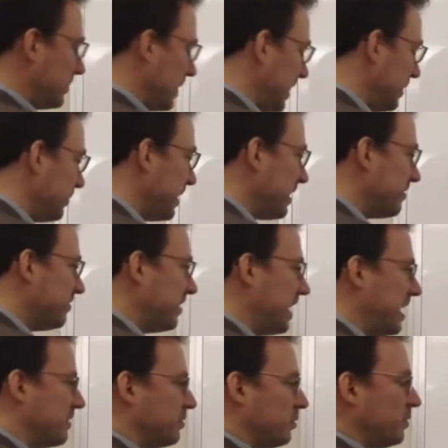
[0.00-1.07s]
Then we have
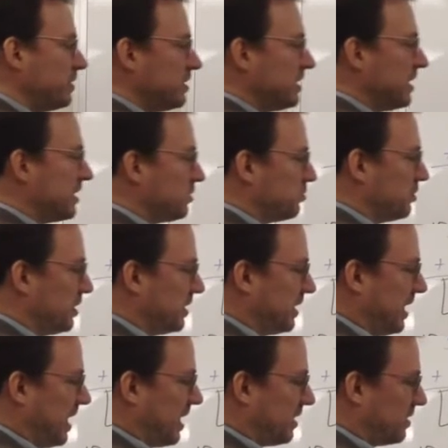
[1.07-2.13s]
5, but where's the decimal in
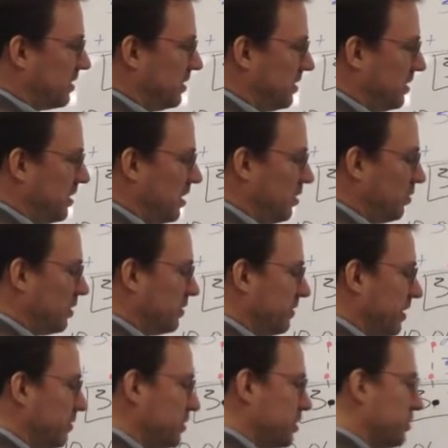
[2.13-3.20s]
that? Well, if I
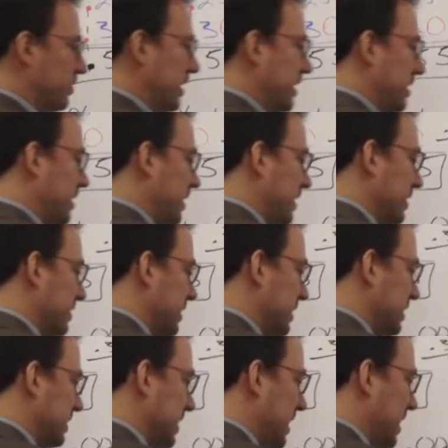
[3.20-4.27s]
was to write this and
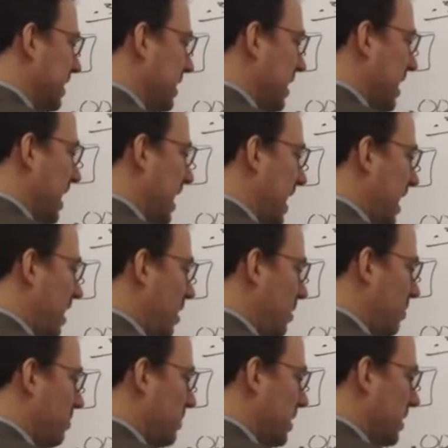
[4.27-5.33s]
say, how
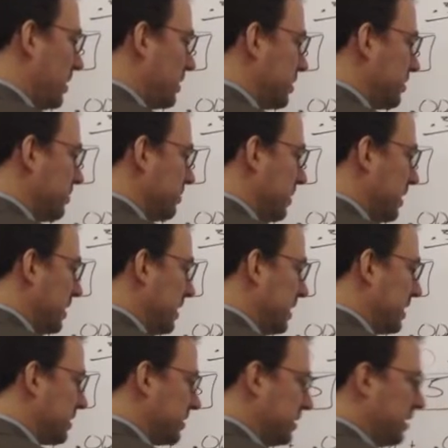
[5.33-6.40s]
much money
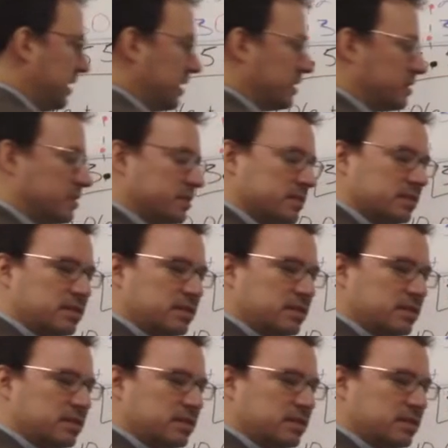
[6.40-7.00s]
is this?